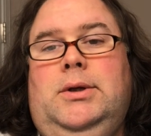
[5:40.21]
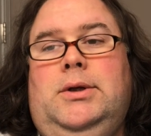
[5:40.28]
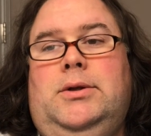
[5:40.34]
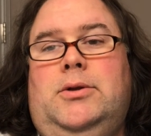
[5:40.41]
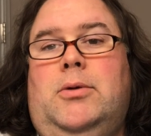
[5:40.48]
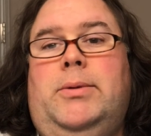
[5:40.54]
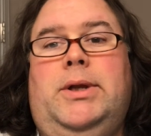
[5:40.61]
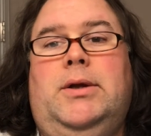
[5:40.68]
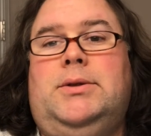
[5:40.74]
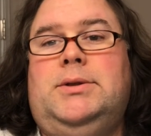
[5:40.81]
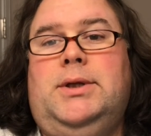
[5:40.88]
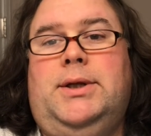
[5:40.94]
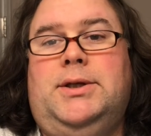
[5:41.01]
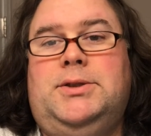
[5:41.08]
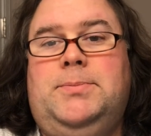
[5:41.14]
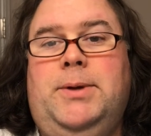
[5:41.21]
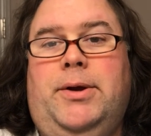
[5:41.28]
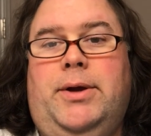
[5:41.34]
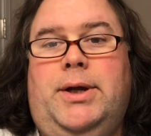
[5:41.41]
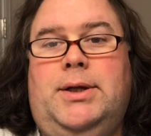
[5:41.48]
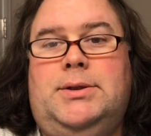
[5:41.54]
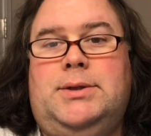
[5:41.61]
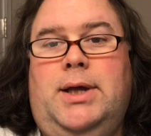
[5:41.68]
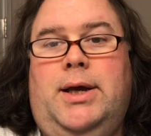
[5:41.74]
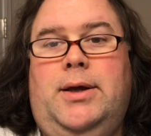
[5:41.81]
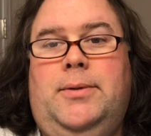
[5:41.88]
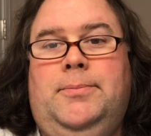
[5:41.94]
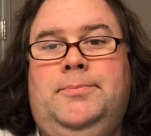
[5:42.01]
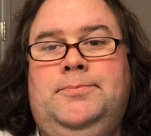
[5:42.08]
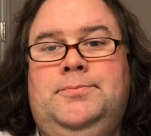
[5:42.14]
Nobody else can experience
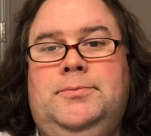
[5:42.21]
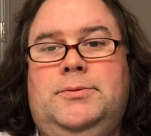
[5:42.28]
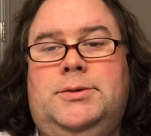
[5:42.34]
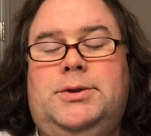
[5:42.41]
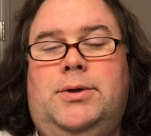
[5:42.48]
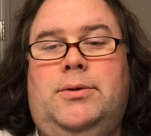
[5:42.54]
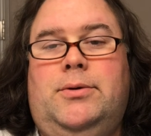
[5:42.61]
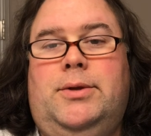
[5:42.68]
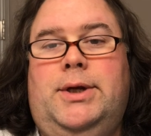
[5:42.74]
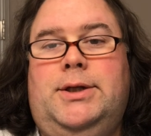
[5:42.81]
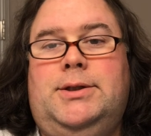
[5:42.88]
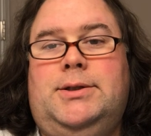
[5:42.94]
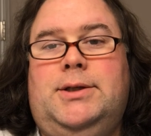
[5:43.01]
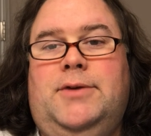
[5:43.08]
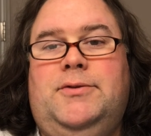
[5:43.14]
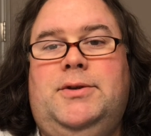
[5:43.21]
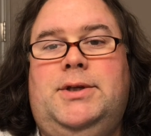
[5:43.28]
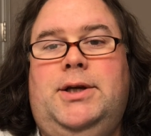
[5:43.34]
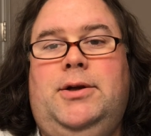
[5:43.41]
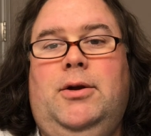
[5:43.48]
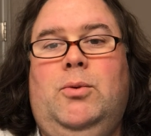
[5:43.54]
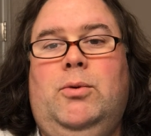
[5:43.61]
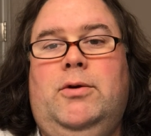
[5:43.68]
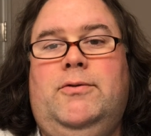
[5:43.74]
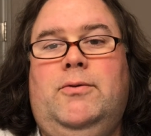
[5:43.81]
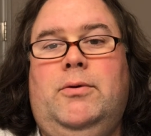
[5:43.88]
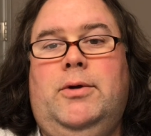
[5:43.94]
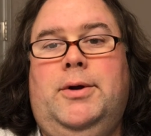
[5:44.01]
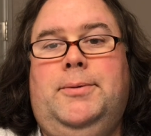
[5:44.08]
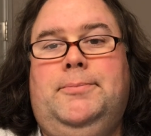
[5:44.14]
that, so they just have to take your word
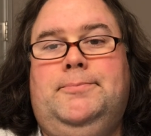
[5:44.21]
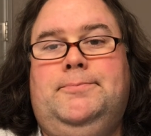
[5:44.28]
for it.